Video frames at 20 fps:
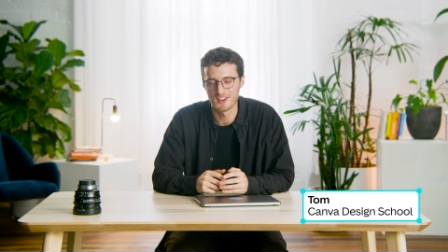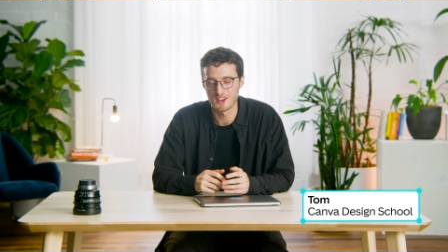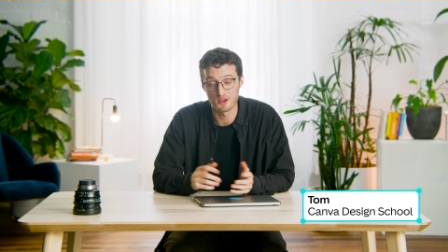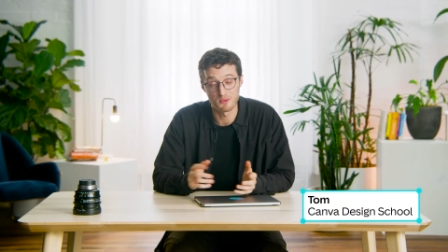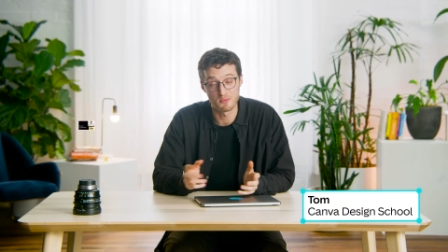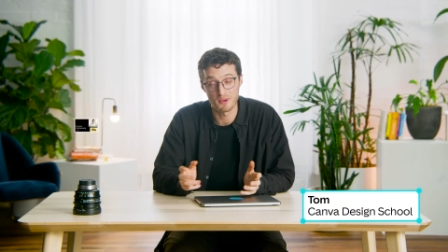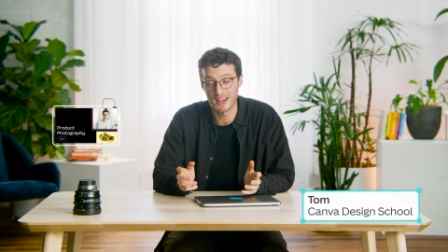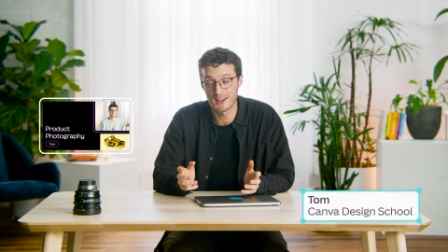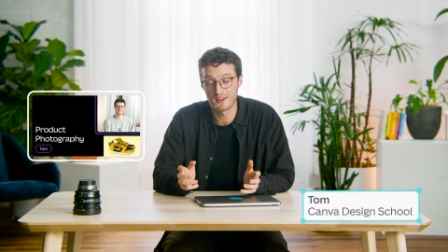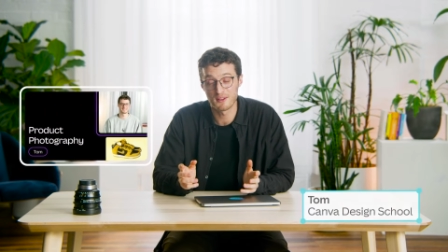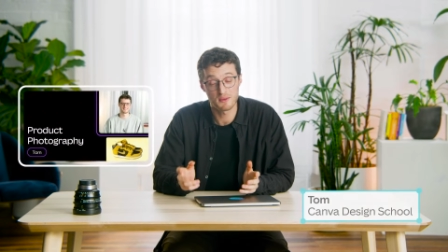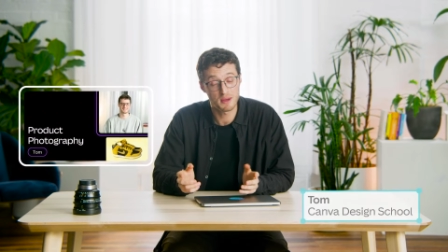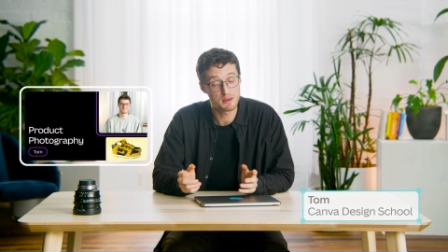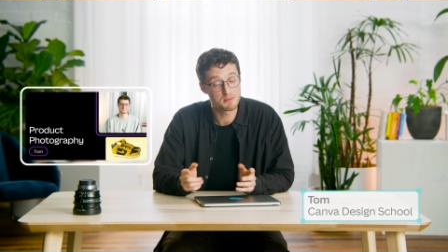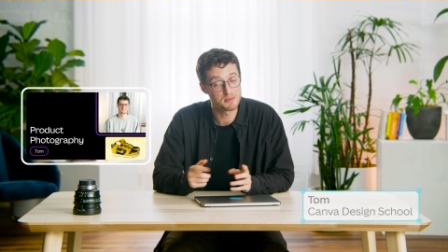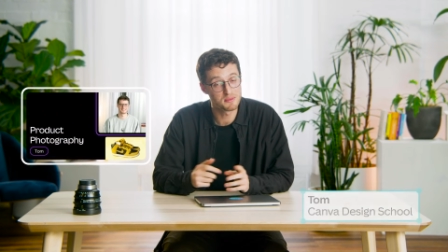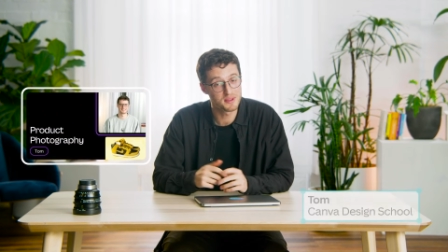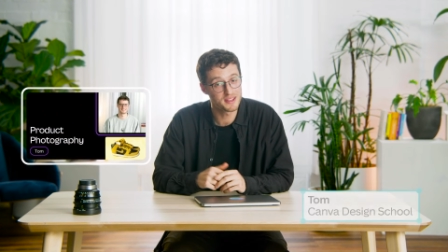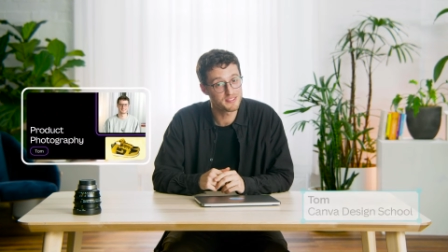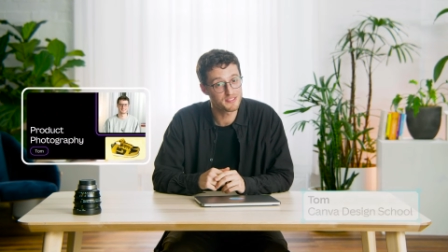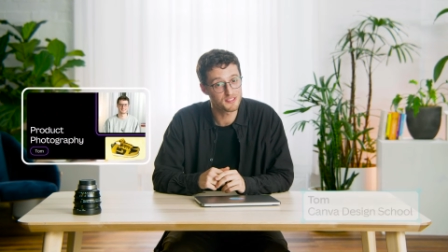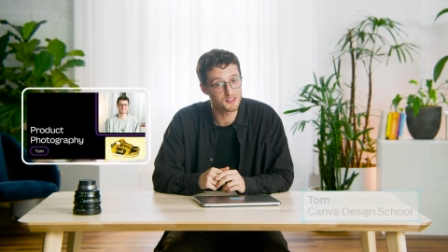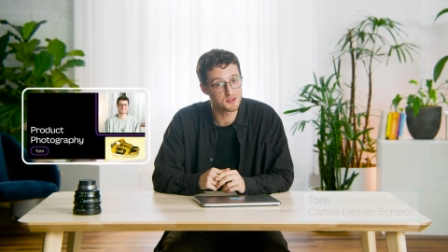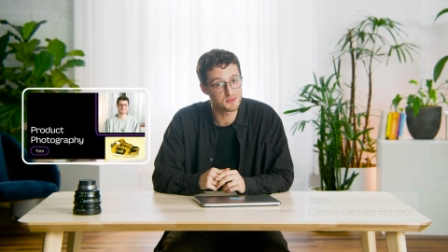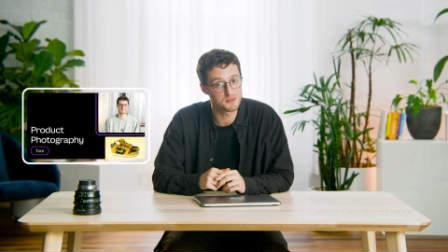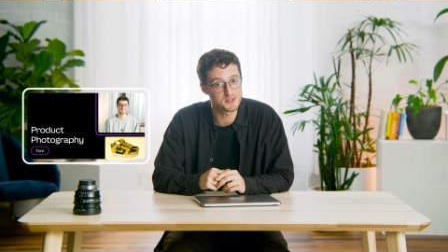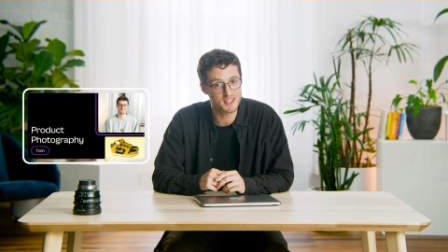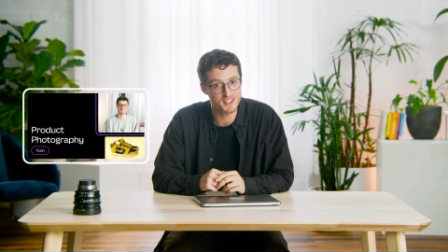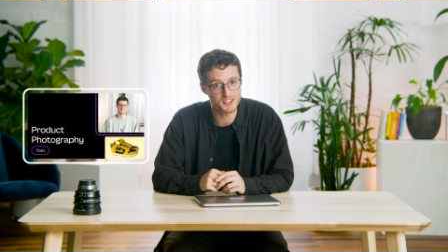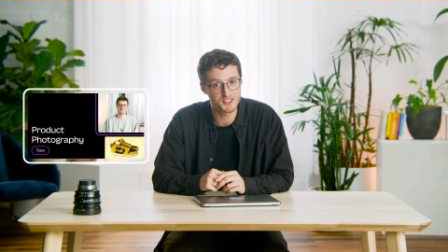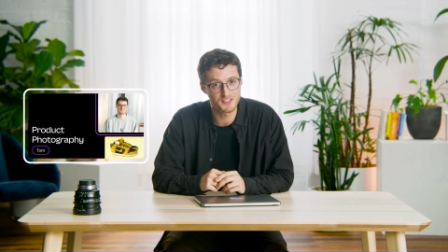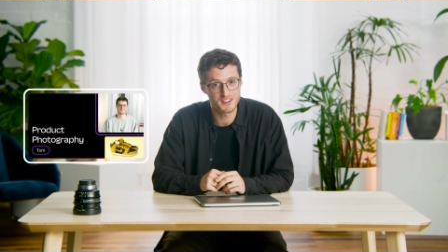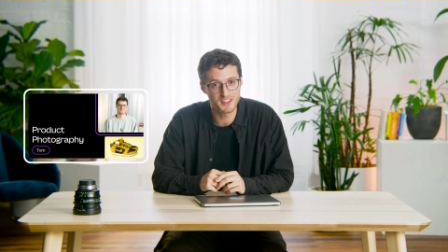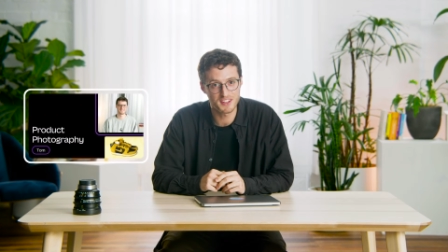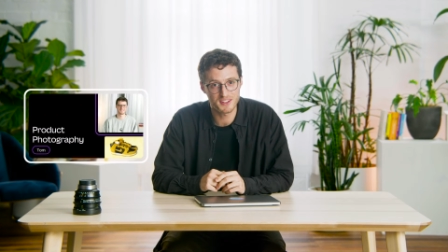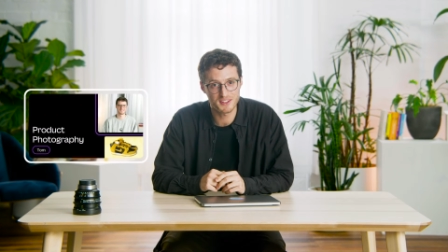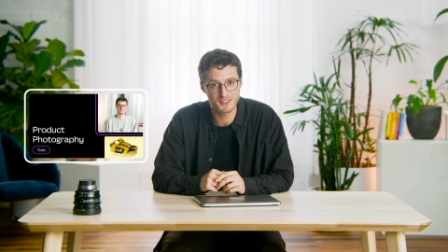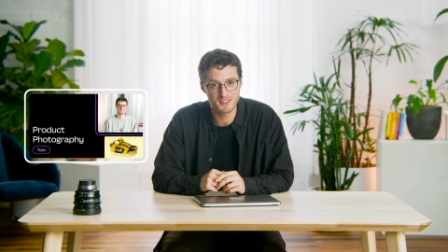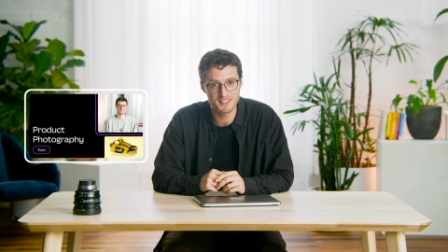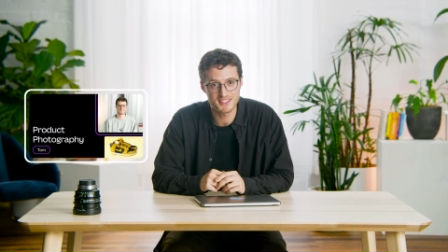You may remember me from such
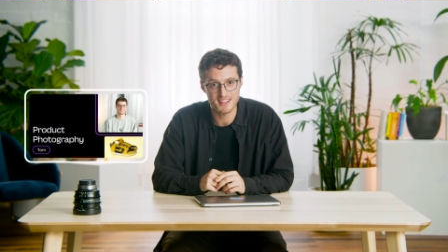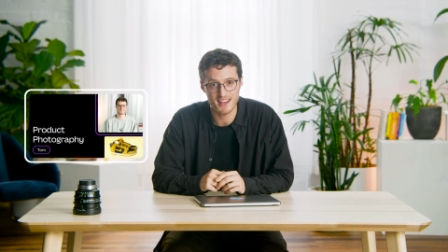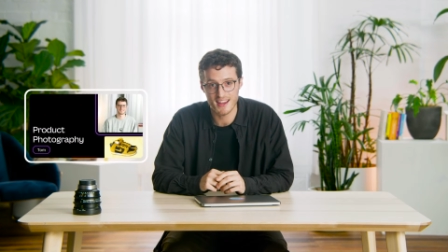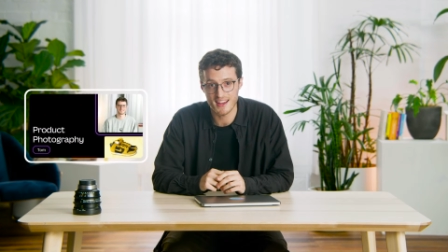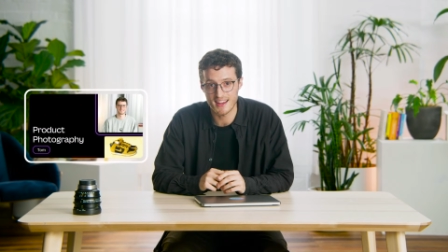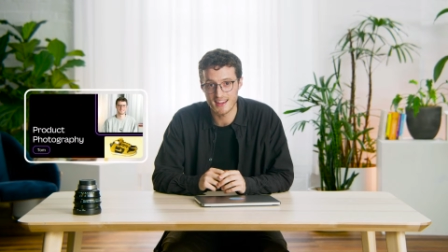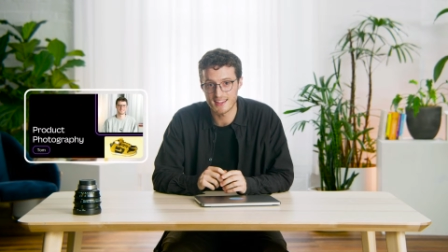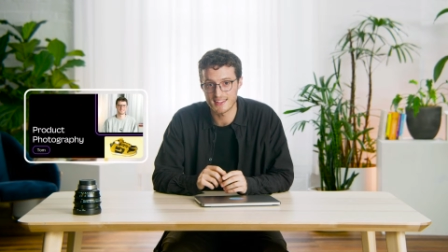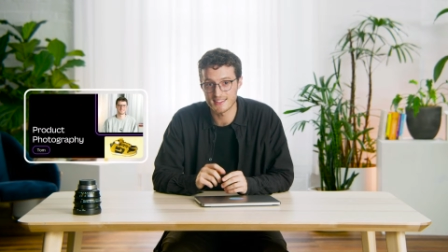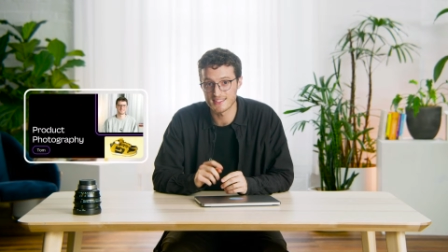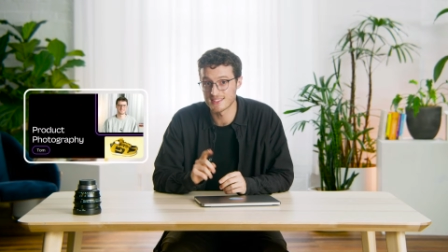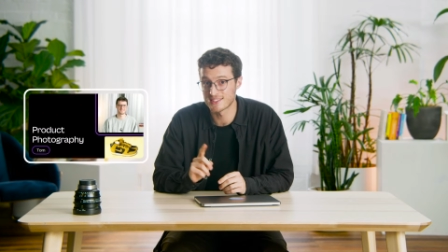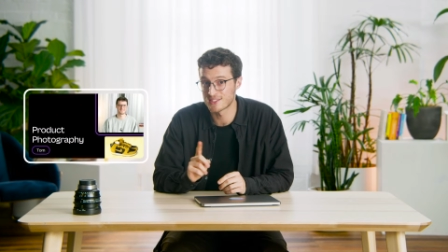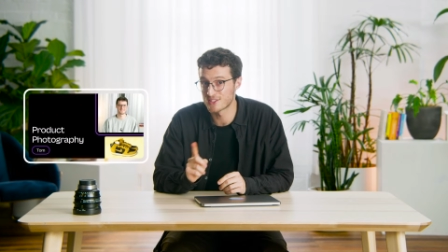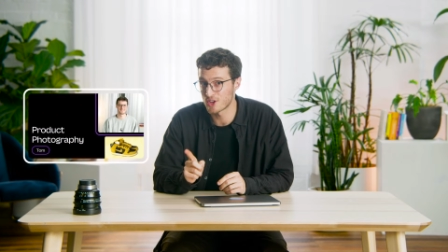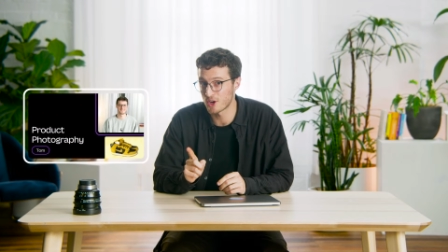videos as